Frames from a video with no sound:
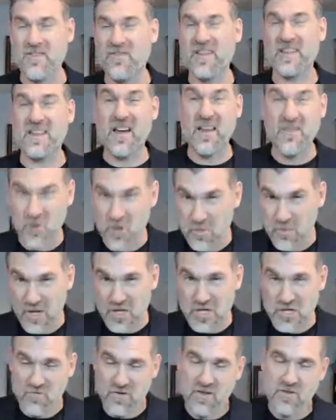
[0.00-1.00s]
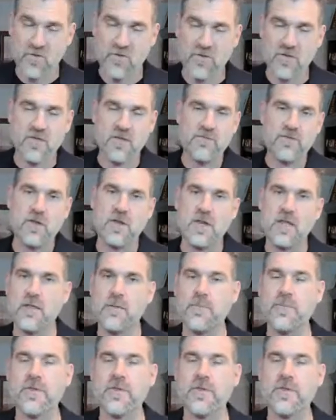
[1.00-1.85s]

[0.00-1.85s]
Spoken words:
In fact, I've got a bunch of resources if you need them.